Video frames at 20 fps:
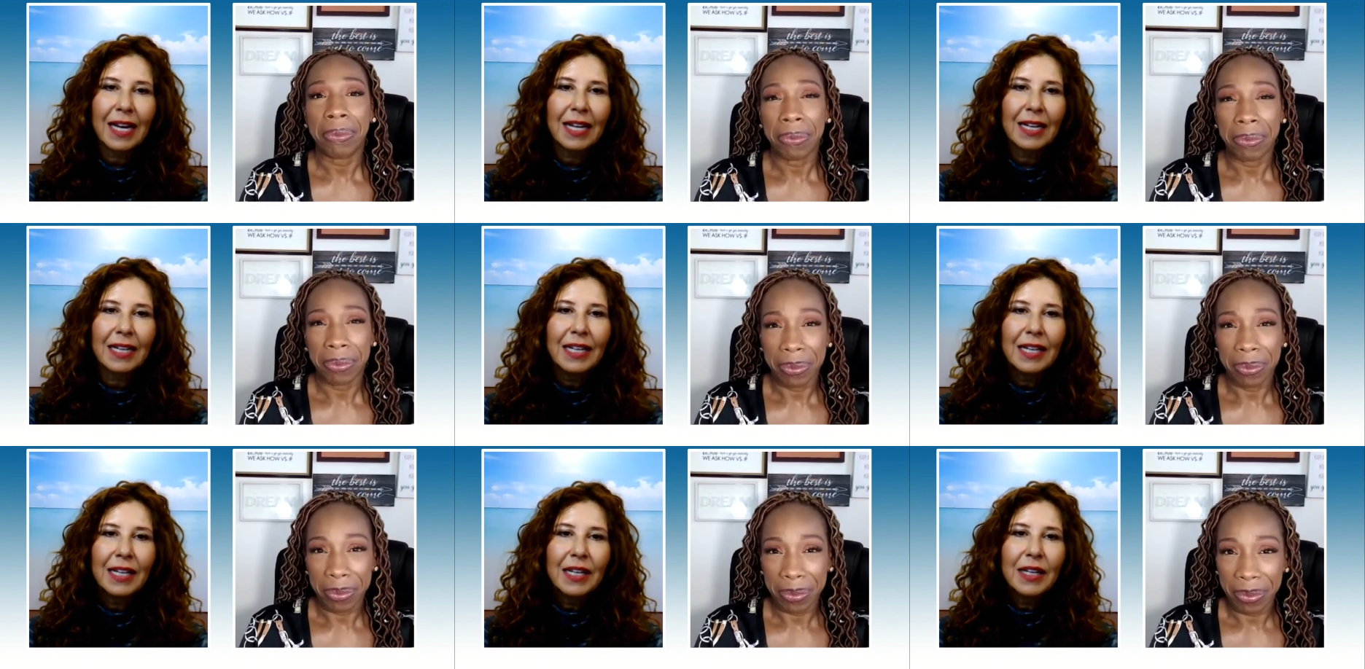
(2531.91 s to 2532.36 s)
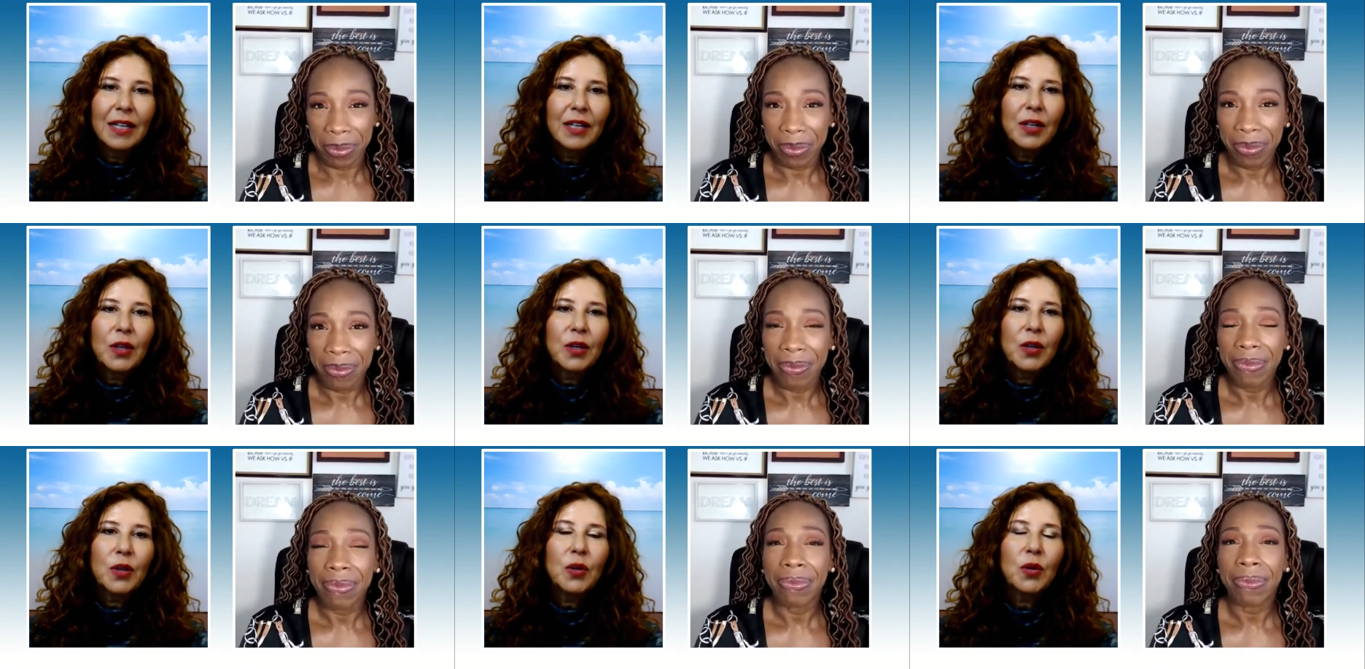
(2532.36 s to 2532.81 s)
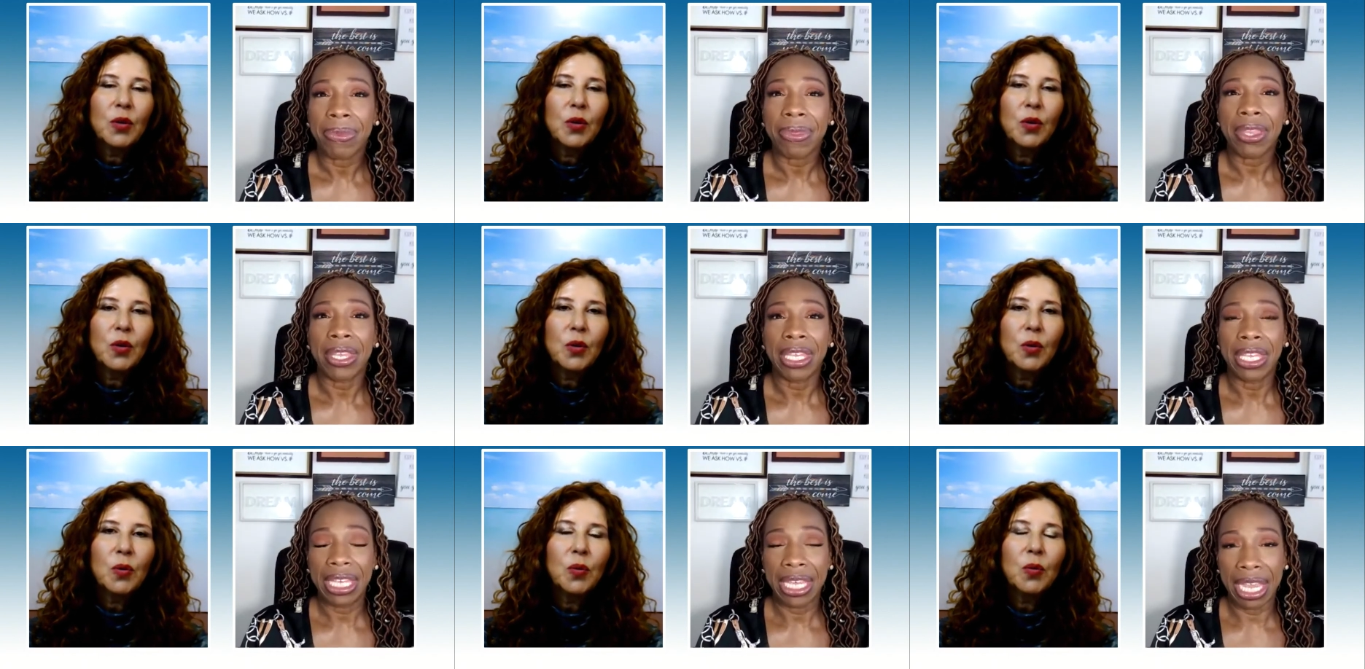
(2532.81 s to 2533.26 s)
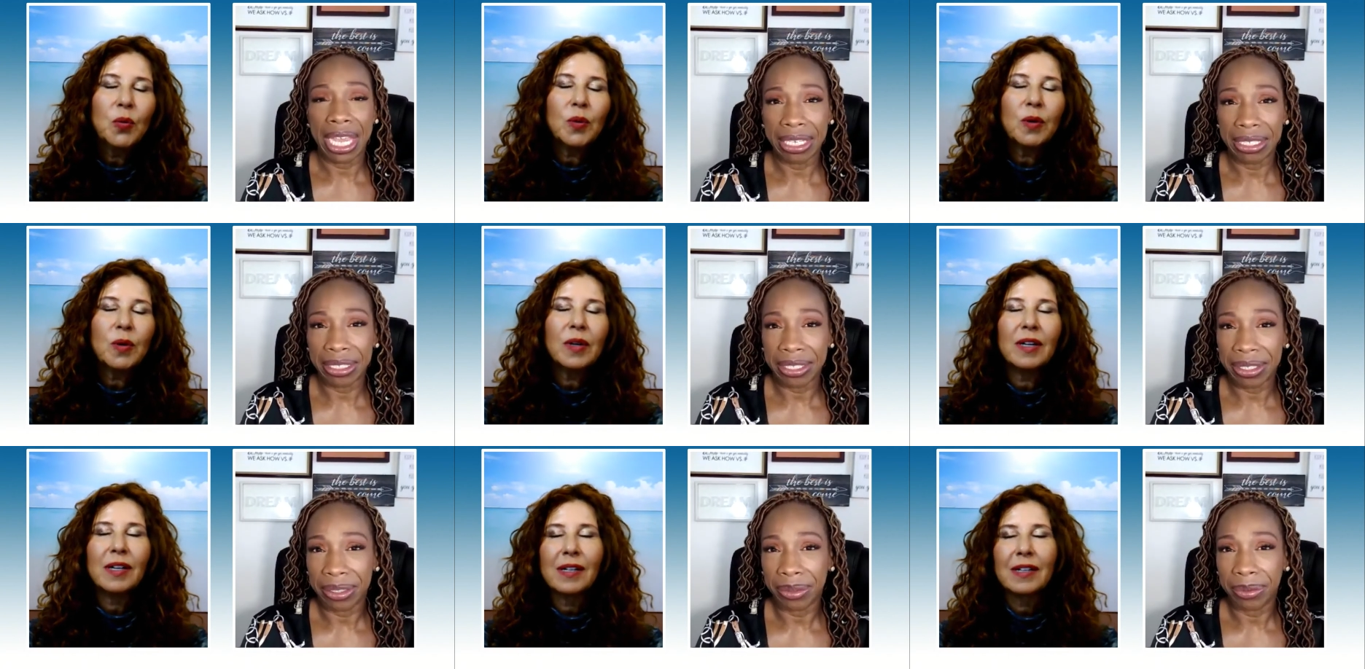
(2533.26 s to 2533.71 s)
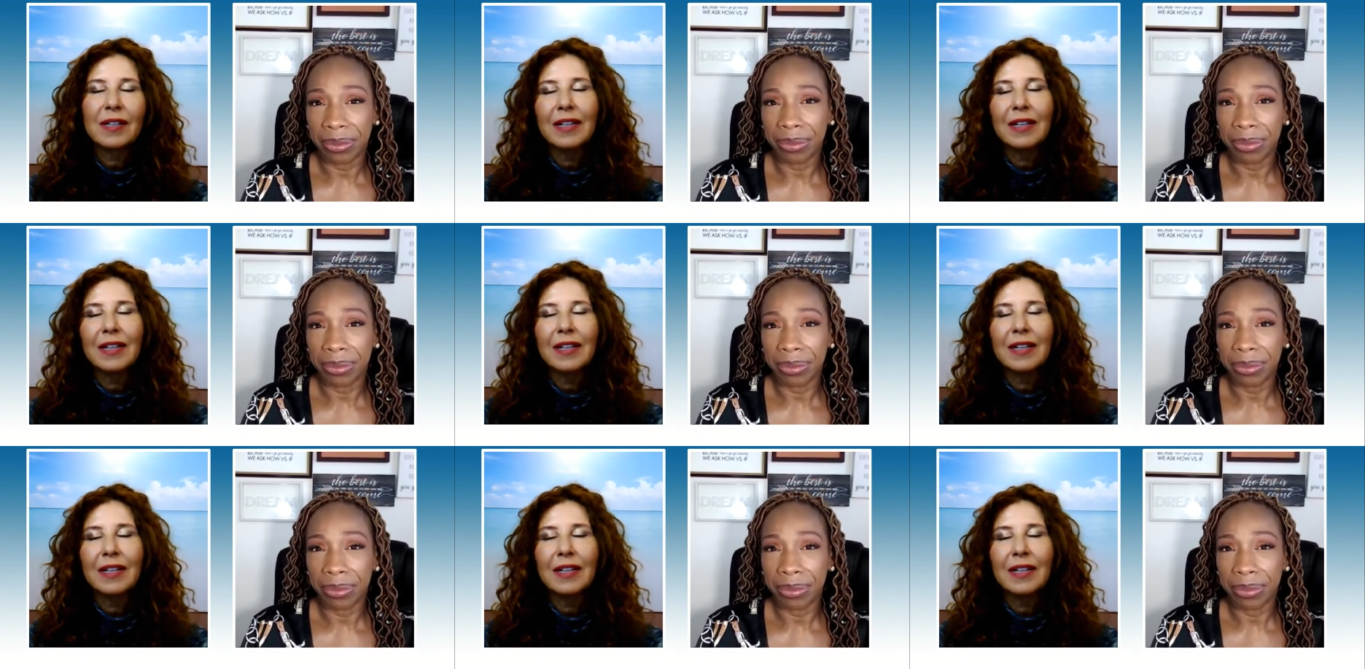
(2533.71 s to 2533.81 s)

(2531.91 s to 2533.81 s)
Speaker 1: And you, yeah.